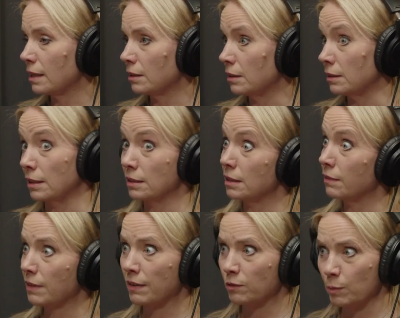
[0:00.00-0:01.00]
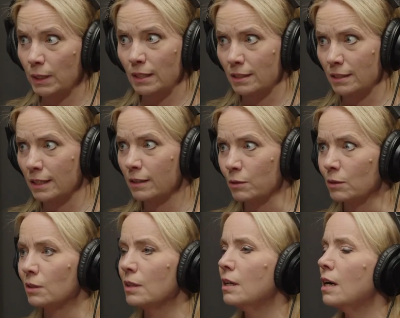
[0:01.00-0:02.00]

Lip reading: It doesn't even have to be on cycle.